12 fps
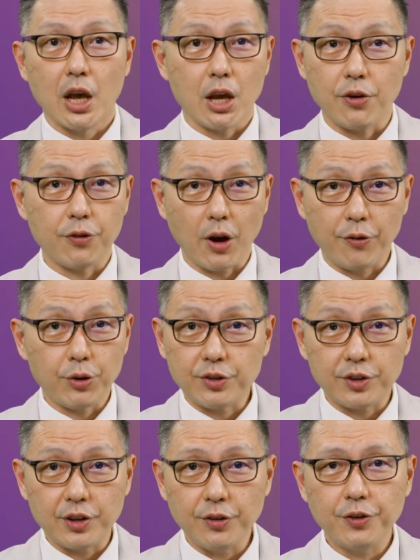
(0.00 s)
if you have
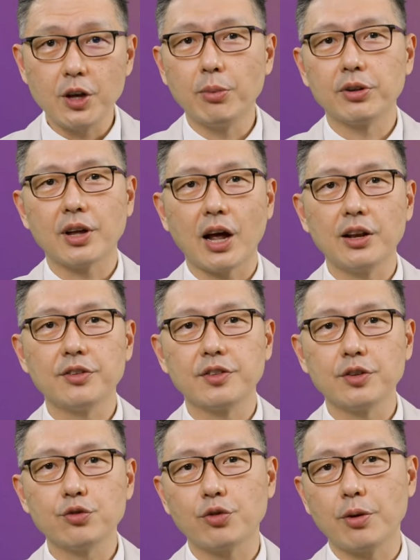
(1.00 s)
received
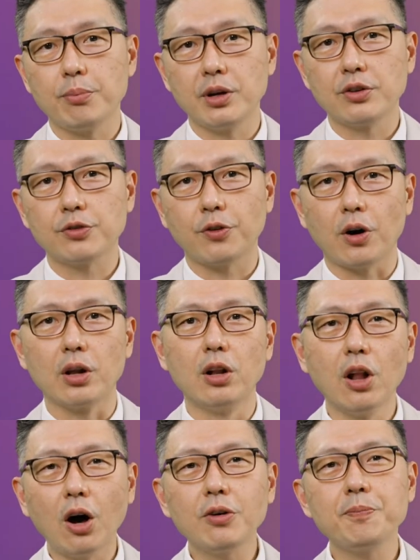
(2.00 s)
hemodialysis treatments for a
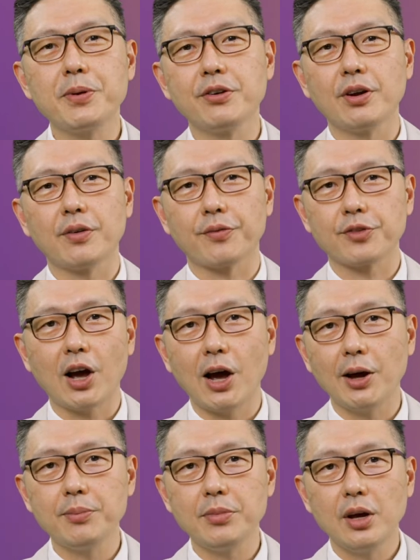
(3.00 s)
long period of
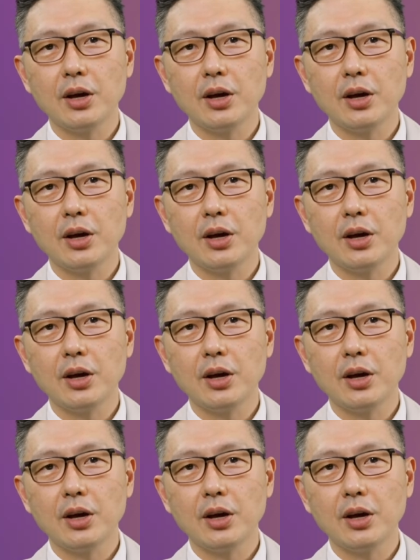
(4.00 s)
time,